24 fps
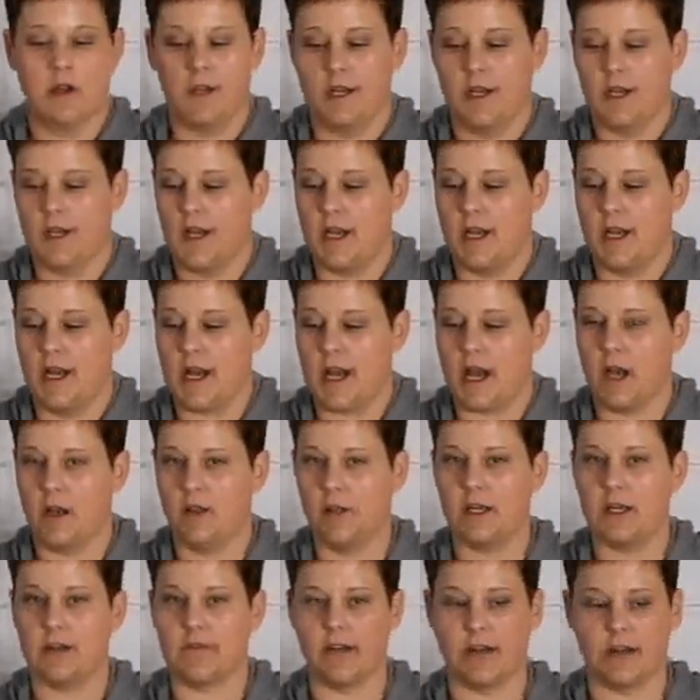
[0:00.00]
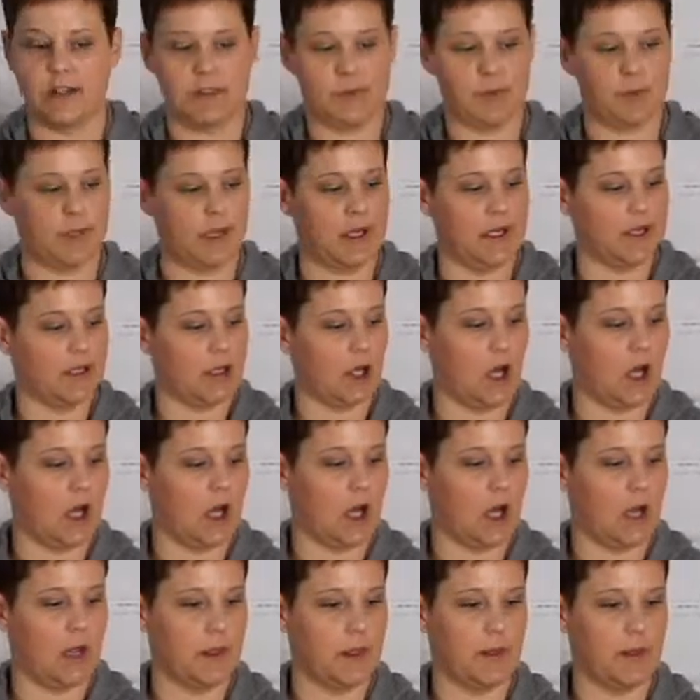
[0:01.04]
Now that I've explained
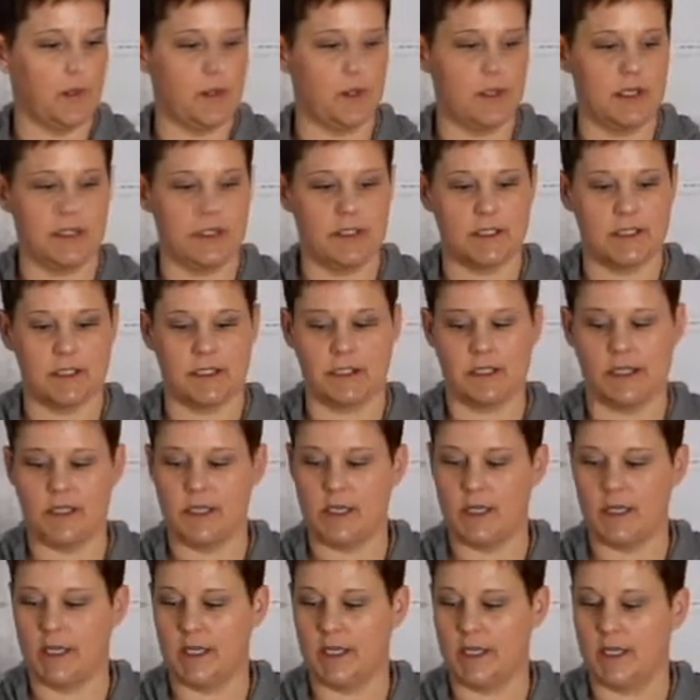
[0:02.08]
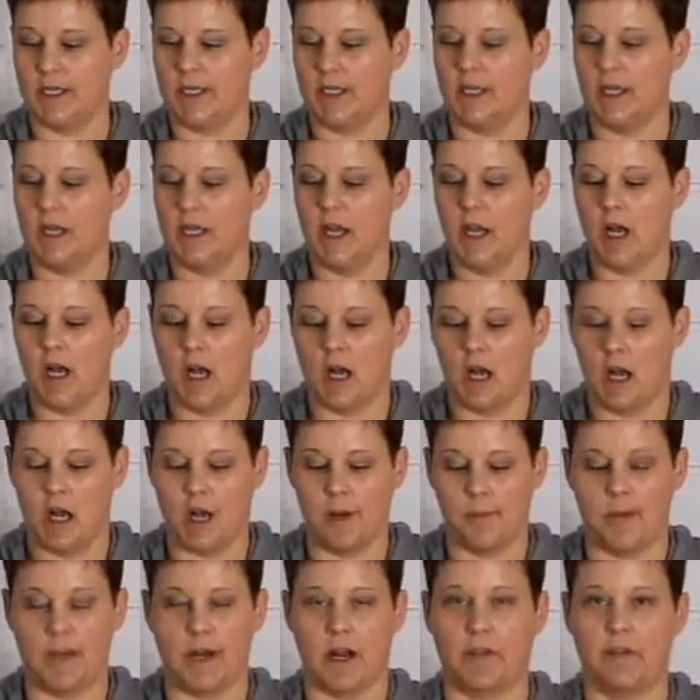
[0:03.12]
all the pieces needed,
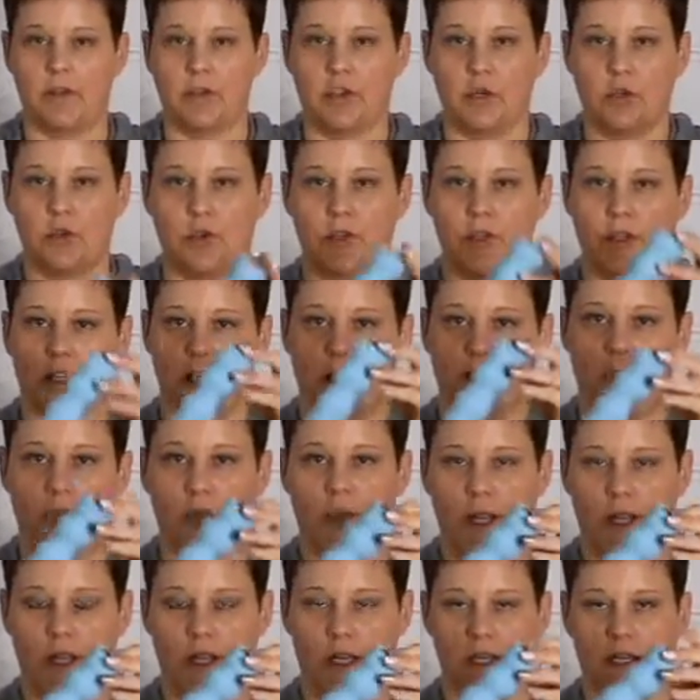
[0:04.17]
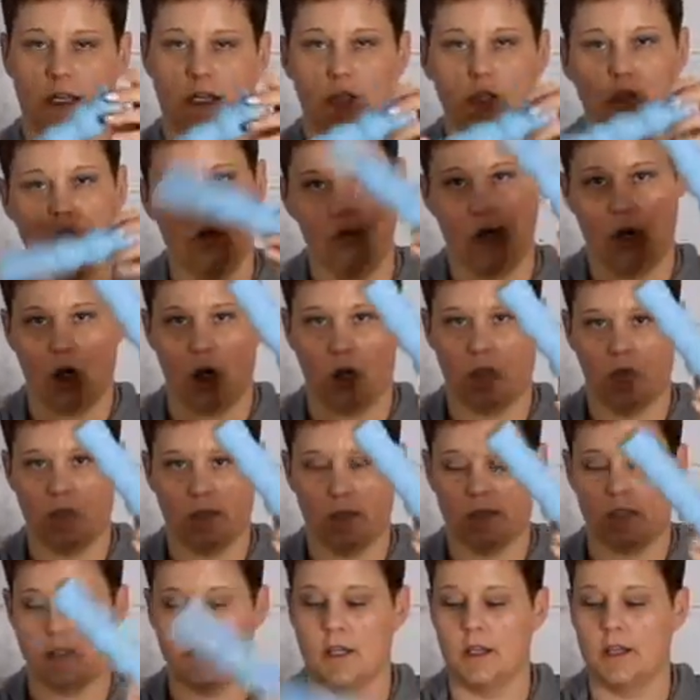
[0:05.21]
and I've showed you that I've painted 2
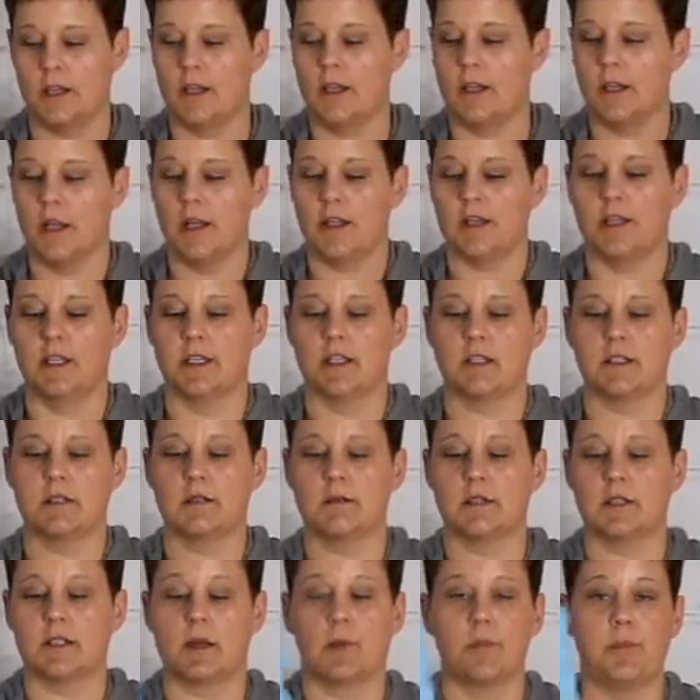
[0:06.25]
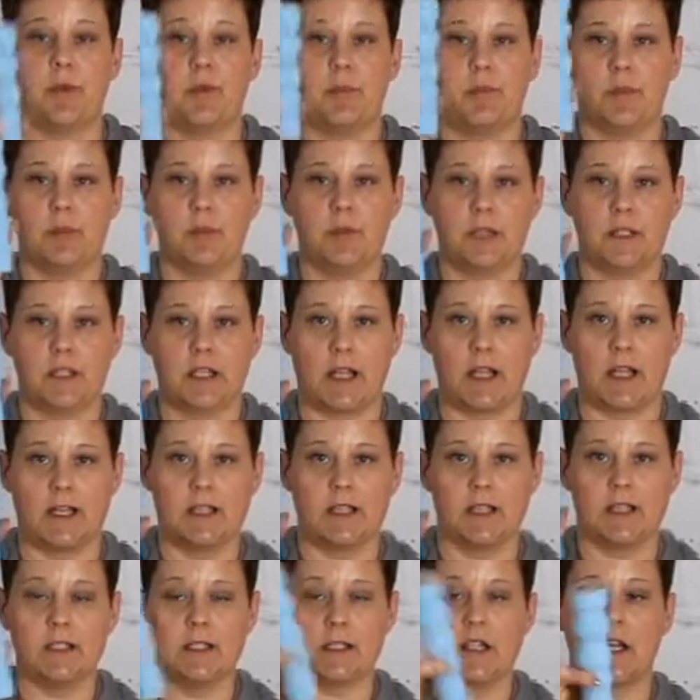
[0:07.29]
coats, some people would like
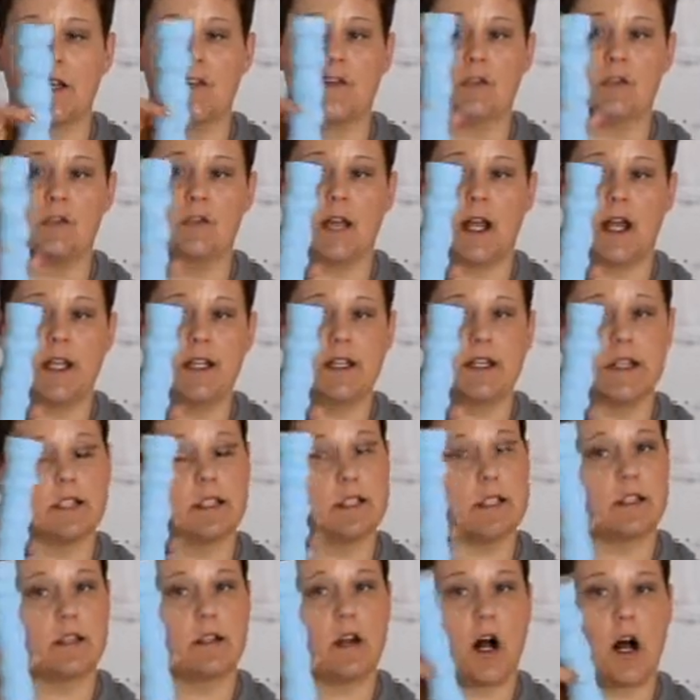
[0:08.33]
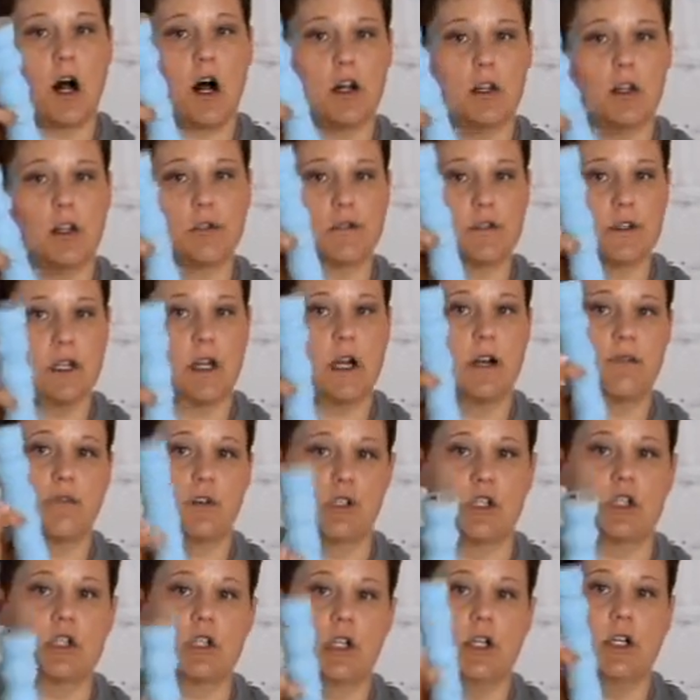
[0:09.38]
this, and if you like this all over
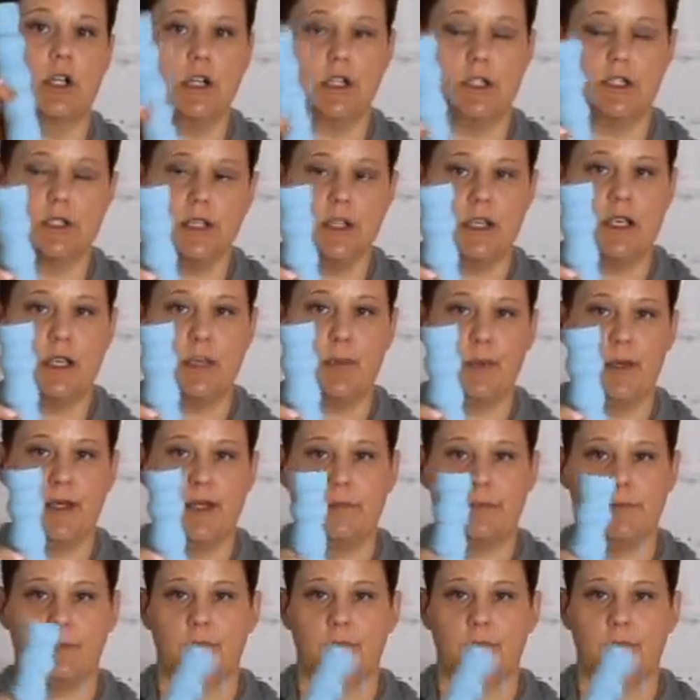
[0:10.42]
coverage look, keep it.